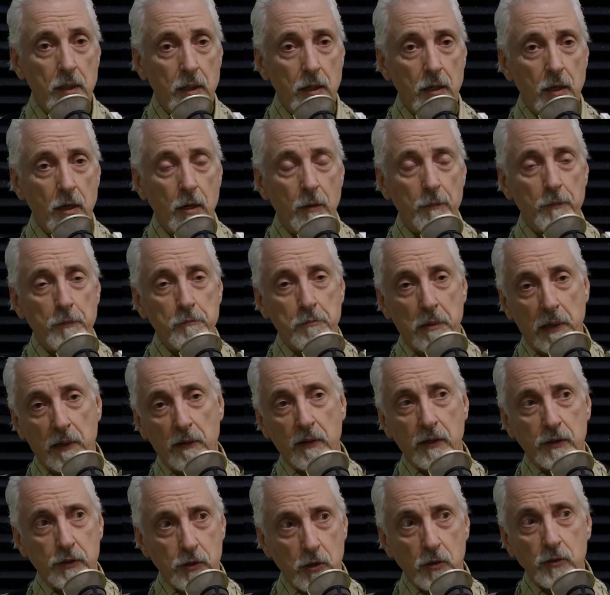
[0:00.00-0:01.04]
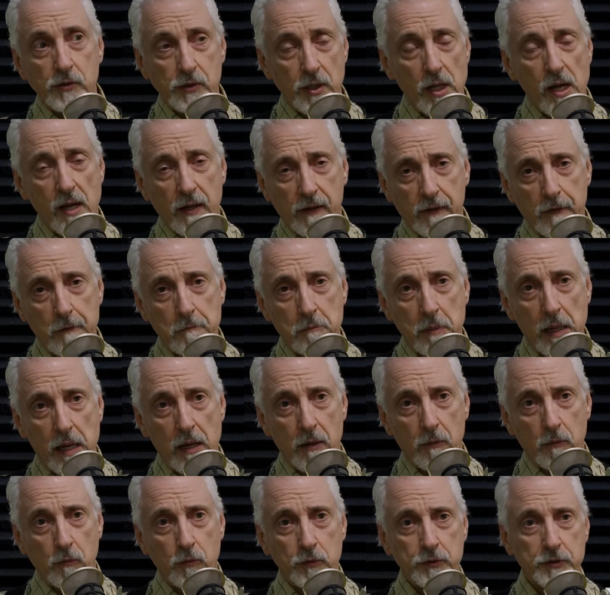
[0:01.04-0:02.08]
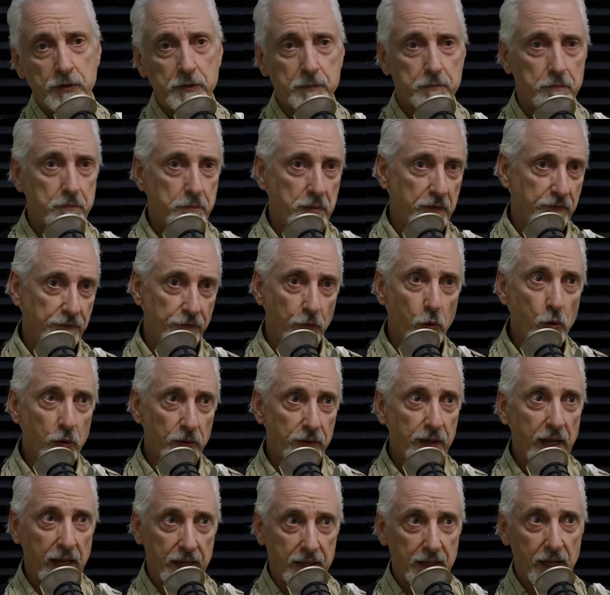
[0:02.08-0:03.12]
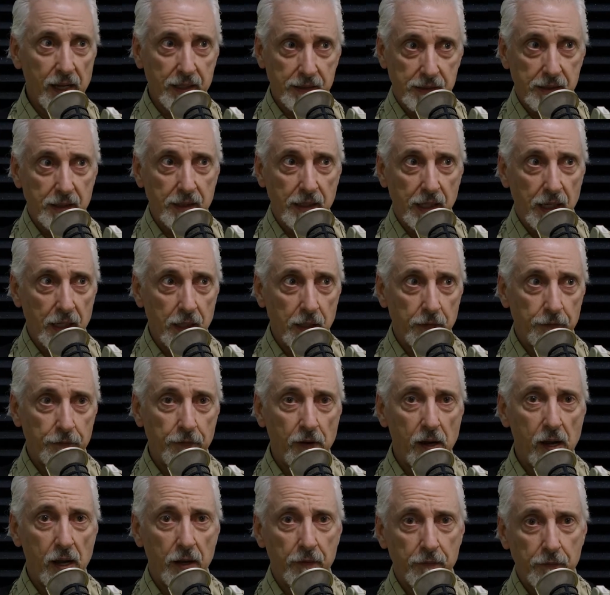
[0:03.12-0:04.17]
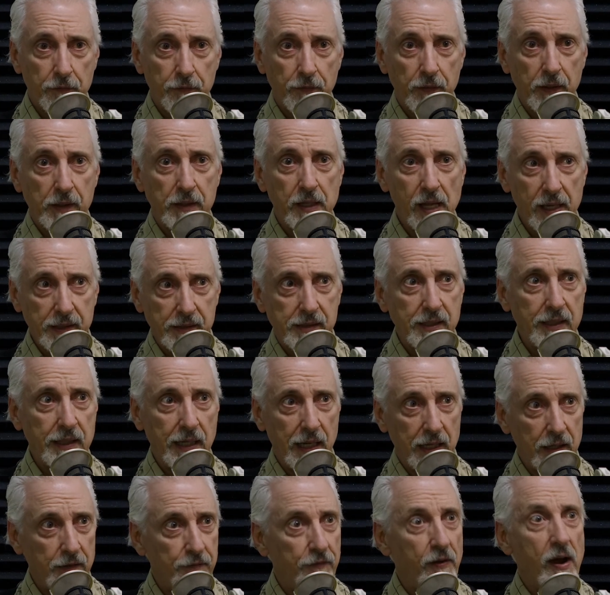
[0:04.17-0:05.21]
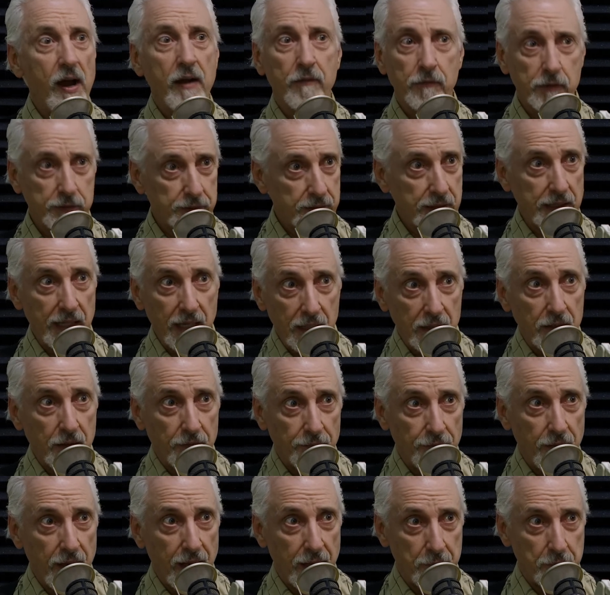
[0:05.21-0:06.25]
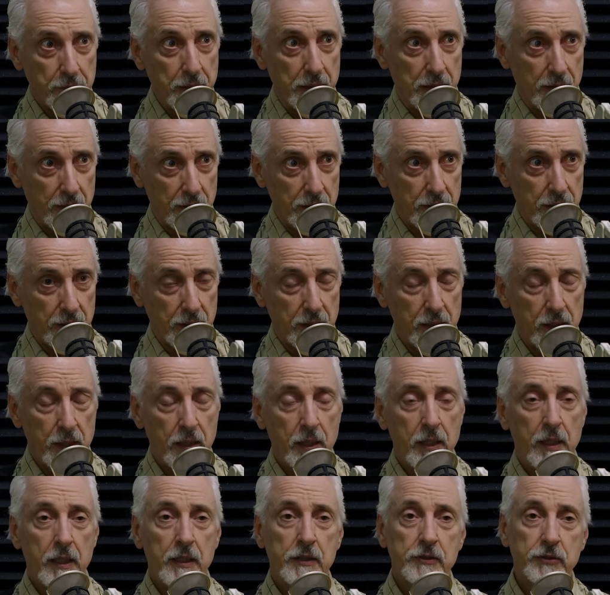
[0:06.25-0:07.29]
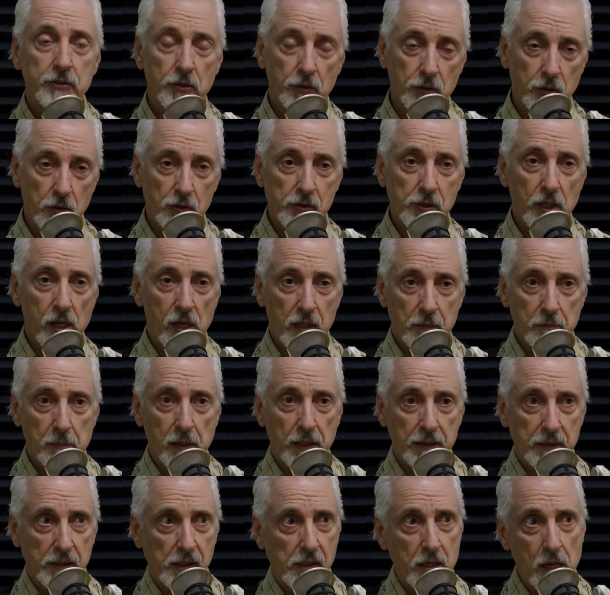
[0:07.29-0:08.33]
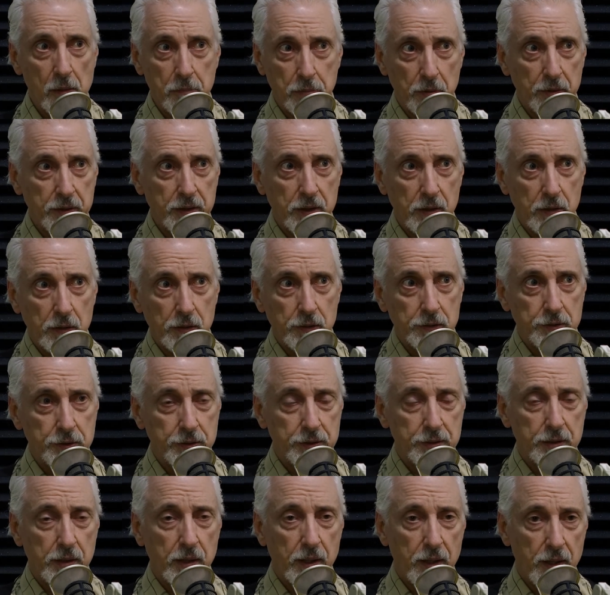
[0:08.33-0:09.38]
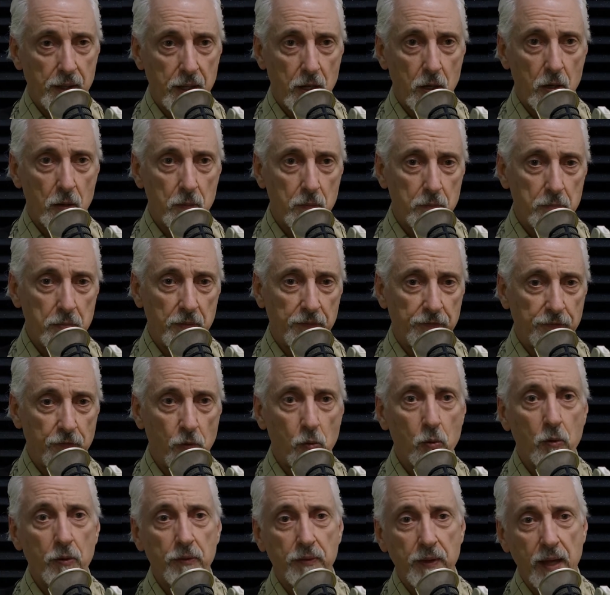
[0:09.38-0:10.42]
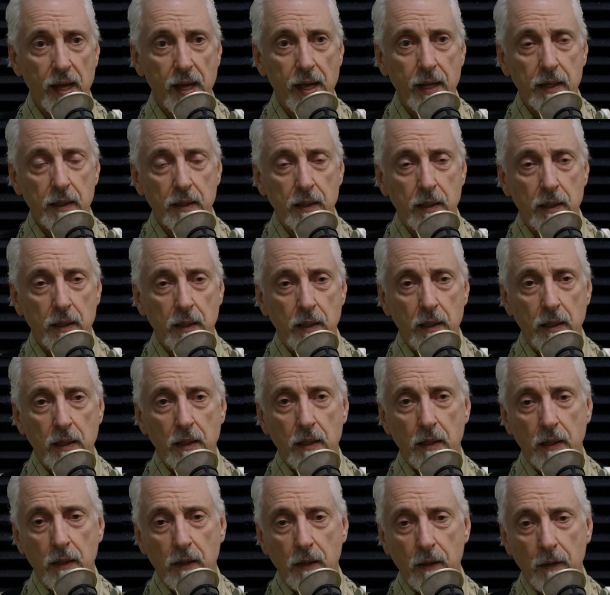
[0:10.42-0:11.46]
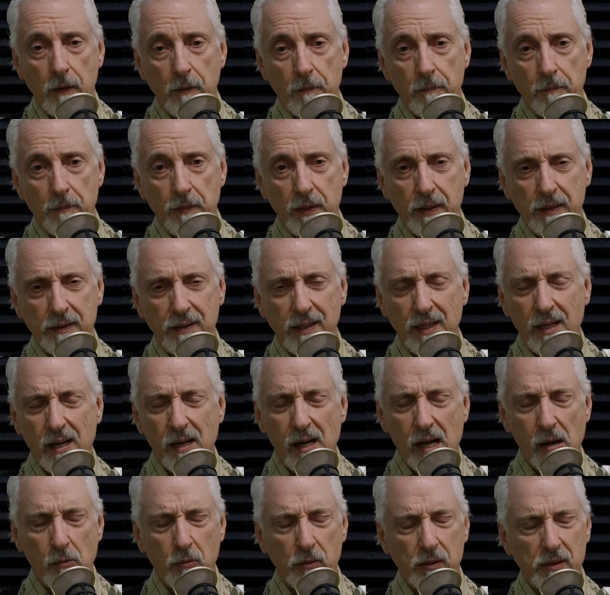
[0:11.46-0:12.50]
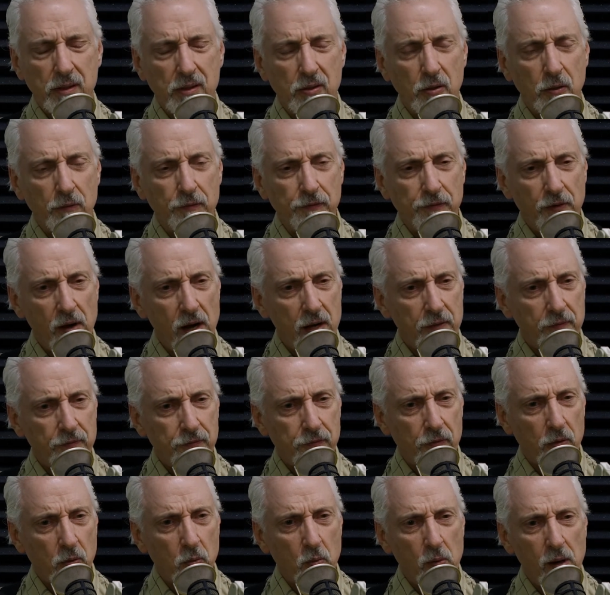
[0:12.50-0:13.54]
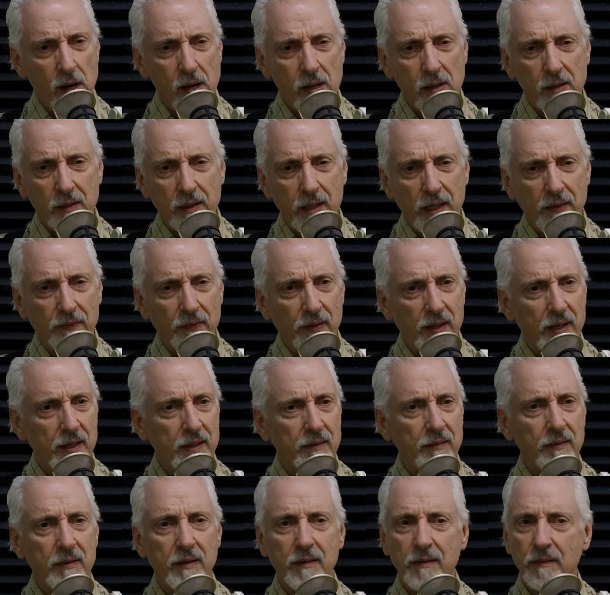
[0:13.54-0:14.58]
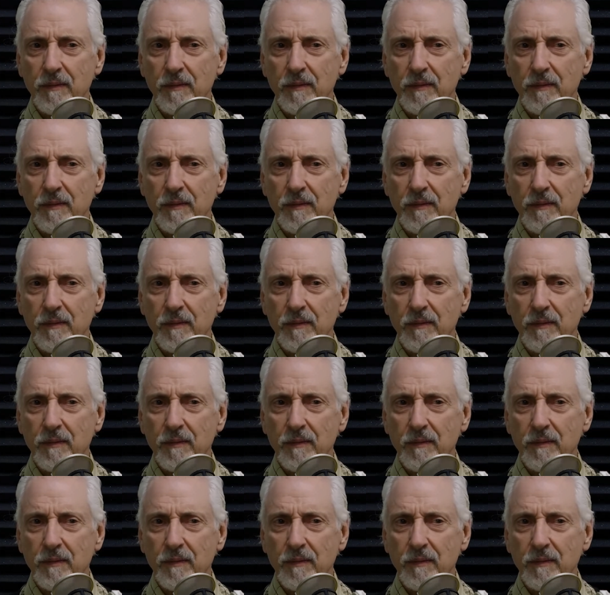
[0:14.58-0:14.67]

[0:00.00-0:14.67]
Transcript: Uh, the period you're talking about was before that 1985. The 1985 was the end of that mm-hmm. period. Mm-hmm. So you're talking about the couple of years there before that. Um, and yeah, I would do fine for a while, and then